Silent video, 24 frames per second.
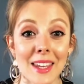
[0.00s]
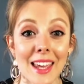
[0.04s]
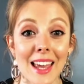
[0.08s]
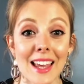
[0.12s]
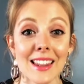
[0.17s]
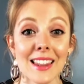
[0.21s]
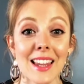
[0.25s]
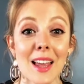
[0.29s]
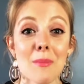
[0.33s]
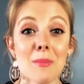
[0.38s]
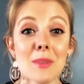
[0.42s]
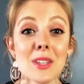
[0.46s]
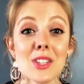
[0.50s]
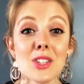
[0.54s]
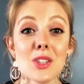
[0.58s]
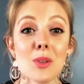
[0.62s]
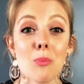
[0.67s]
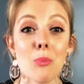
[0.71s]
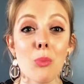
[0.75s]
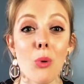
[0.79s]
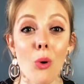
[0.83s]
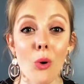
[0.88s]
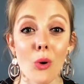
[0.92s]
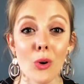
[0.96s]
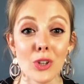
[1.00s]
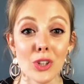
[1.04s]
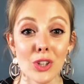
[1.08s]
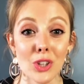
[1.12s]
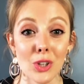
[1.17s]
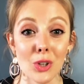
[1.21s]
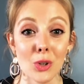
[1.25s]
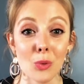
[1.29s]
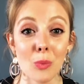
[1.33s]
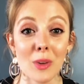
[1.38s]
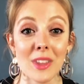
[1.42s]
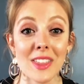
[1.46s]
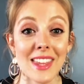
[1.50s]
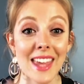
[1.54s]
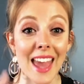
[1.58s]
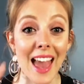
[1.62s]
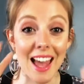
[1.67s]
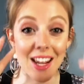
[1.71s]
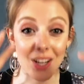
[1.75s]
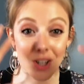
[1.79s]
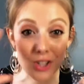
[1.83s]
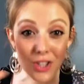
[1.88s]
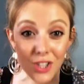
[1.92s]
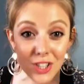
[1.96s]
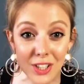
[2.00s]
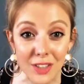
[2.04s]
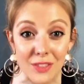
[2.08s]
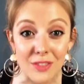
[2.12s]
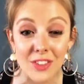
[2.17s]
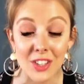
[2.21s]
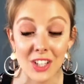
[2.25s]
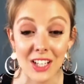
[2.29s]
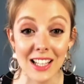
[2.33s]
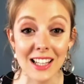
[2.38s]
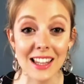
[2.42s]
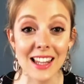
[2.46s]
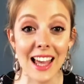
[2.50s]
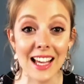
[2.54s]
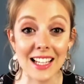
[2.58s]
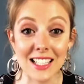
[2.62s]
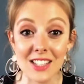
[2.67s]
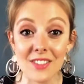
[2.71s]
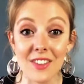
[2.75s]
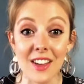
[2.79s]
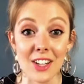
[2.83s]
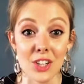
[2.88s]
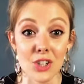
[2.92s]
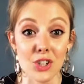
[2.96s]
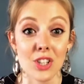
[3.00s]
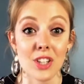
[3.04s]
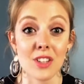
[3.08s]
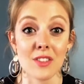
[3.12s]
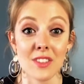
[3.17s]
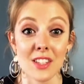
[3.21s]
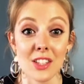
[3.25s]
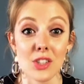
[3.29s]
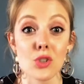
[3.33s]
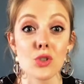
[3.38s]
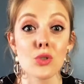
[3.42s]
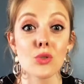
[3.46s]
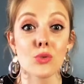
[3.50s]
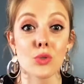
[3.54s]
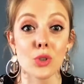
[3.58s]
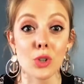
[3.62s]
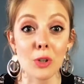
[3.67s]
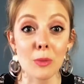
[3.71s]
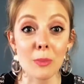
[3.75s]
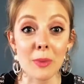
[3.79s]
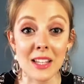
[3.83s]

and let me support you with the energy of the collective energy of this group.